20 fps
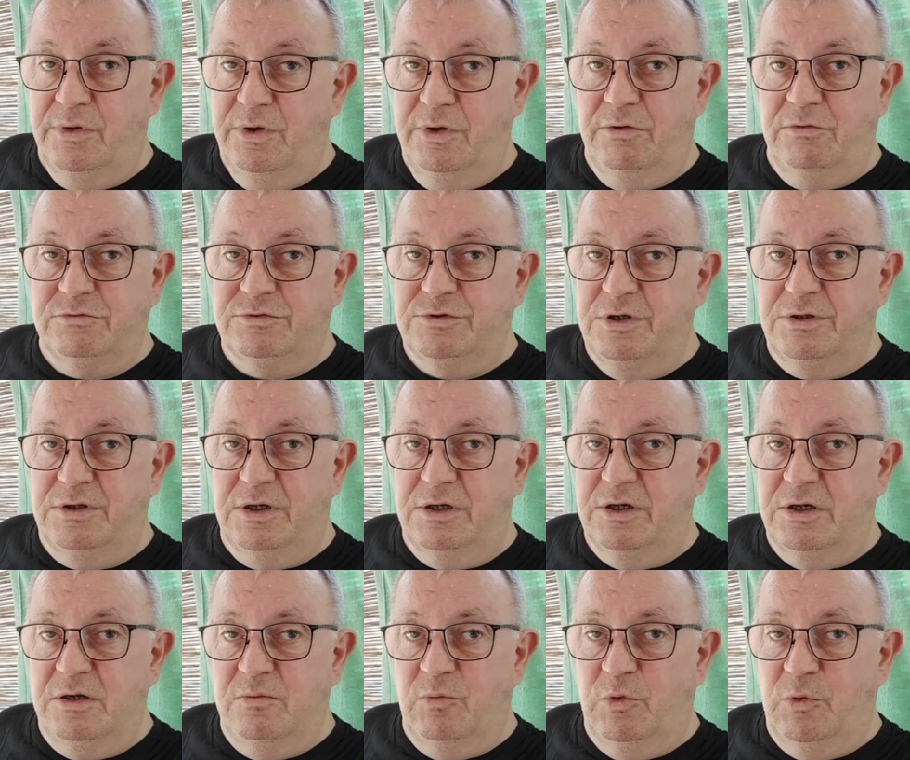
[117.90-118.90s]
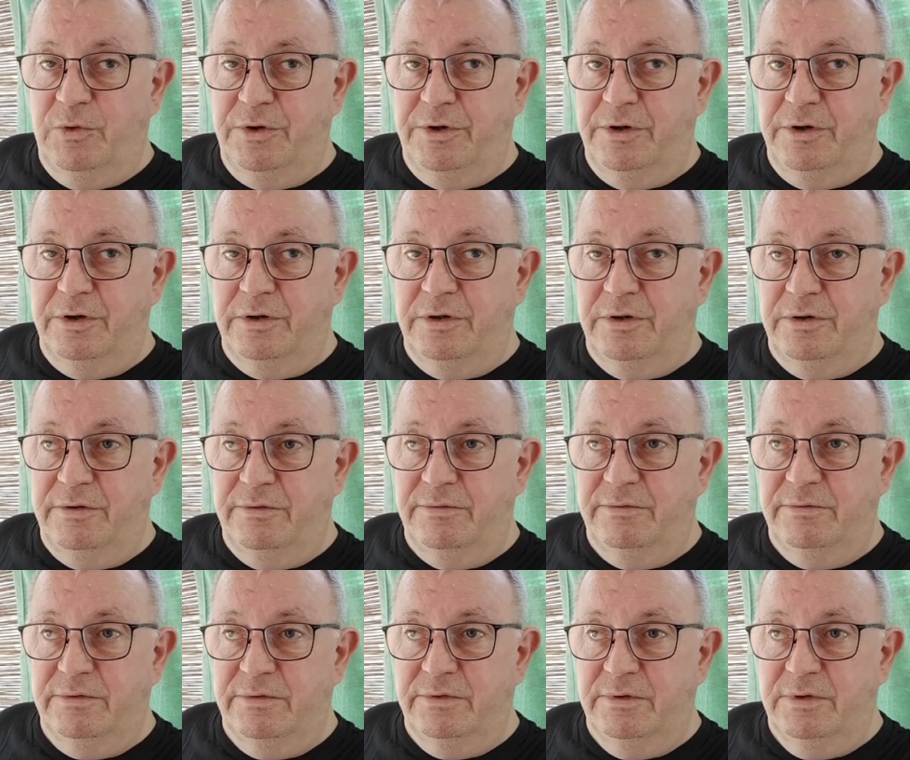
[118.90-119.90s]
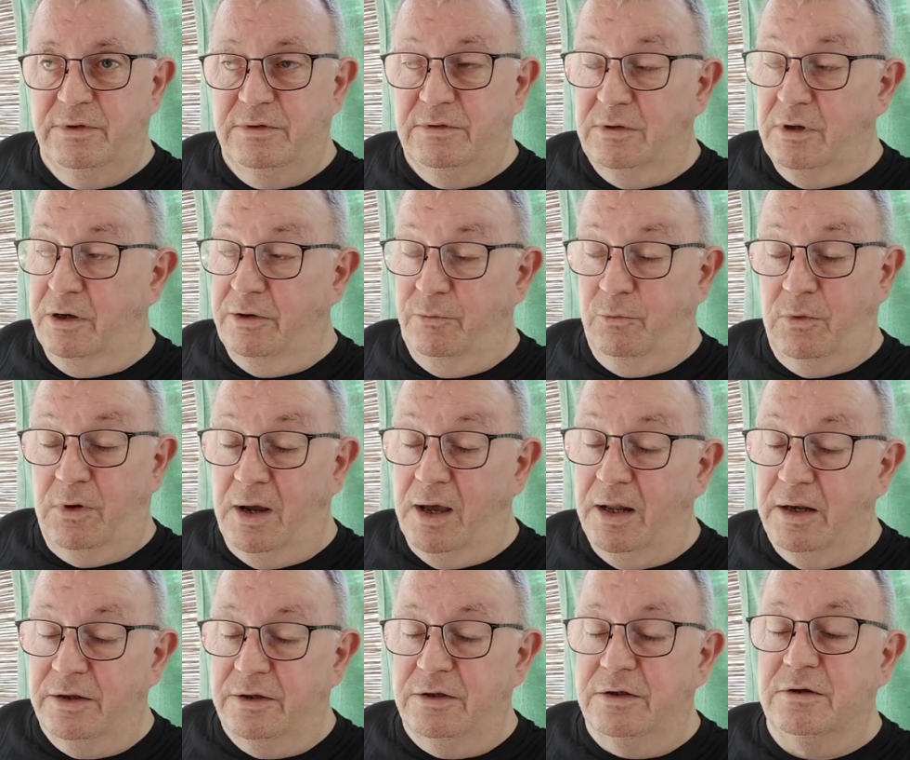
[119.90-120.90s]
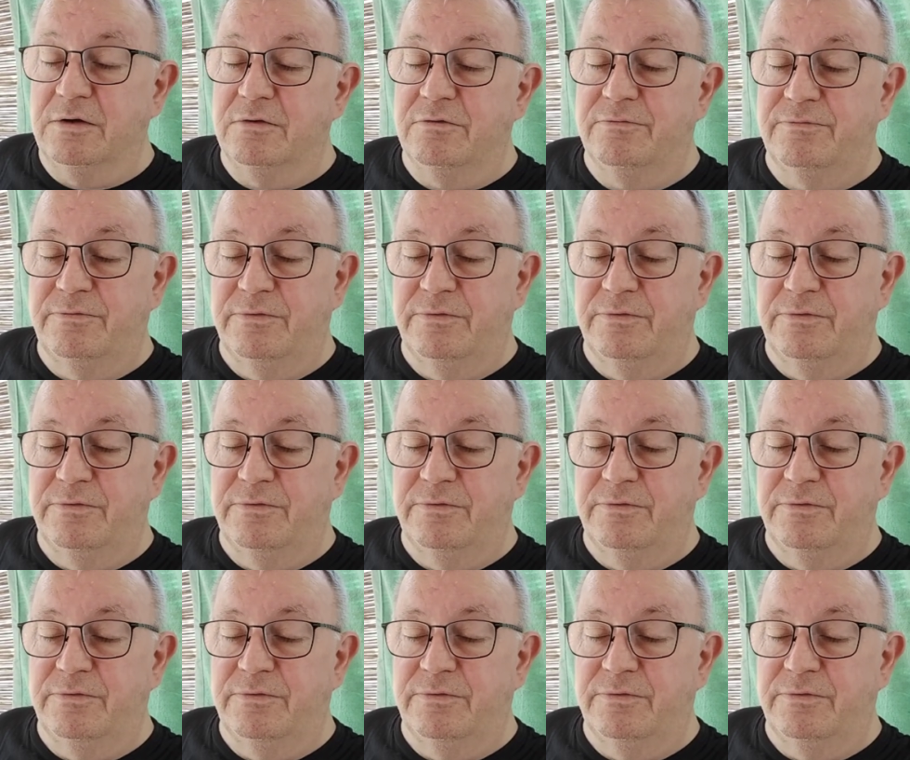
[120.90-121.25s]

You don't see that anymore here. Not while it is.